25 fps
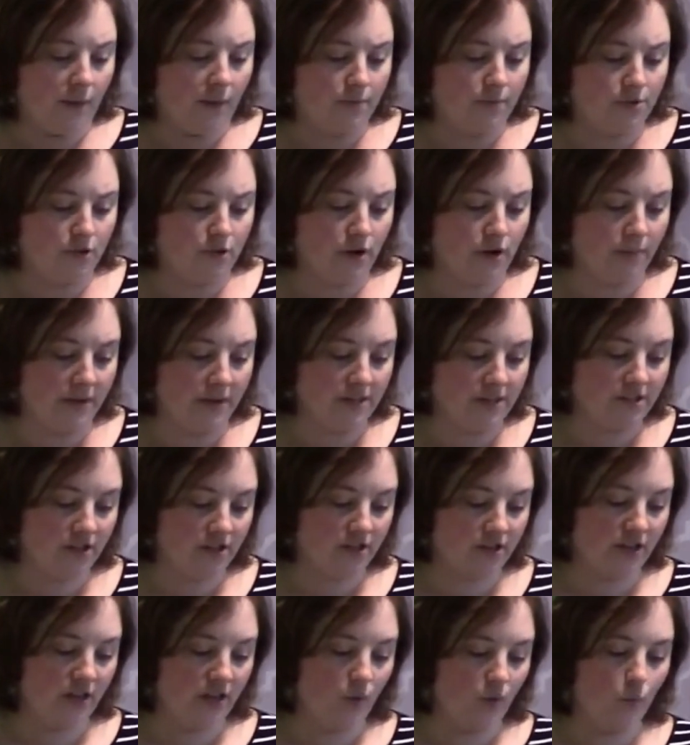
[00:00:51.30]
So I
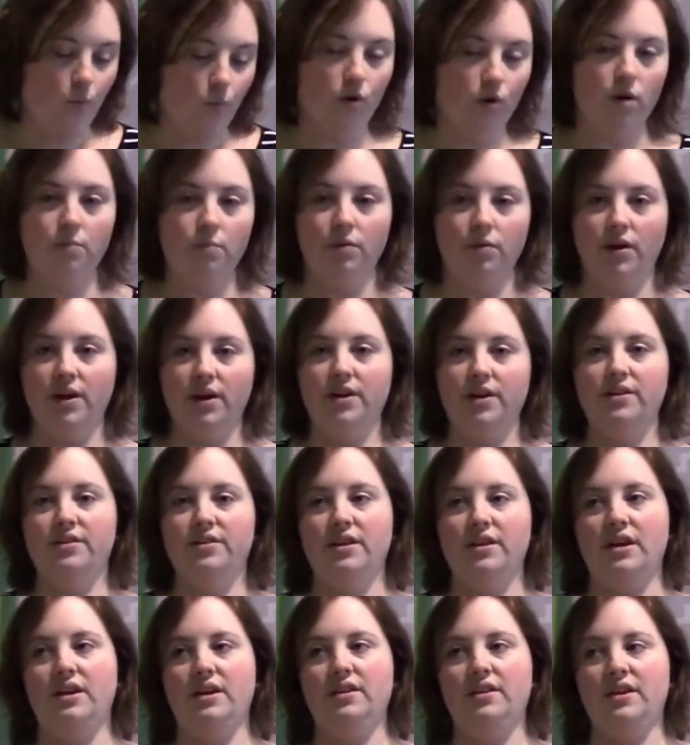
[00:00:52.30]
basically Warblered
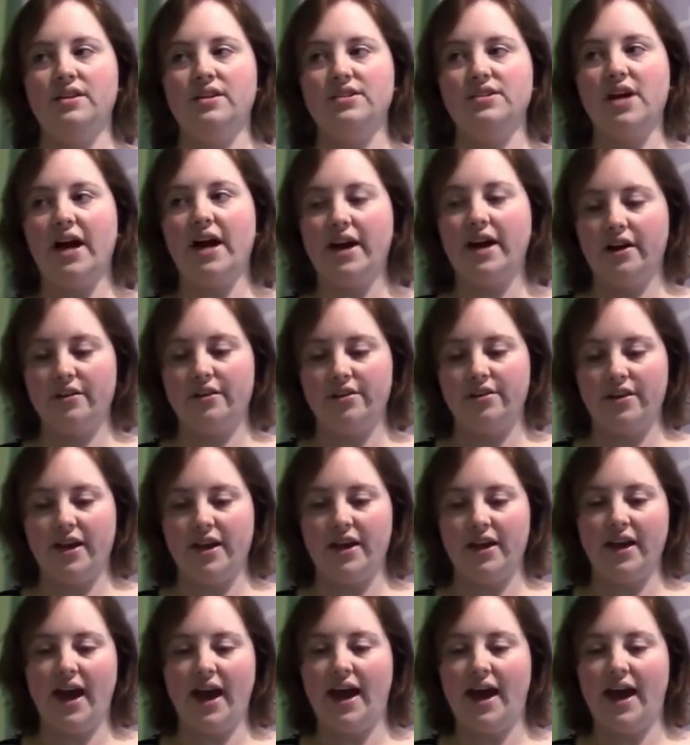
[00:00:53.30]
the entire thing,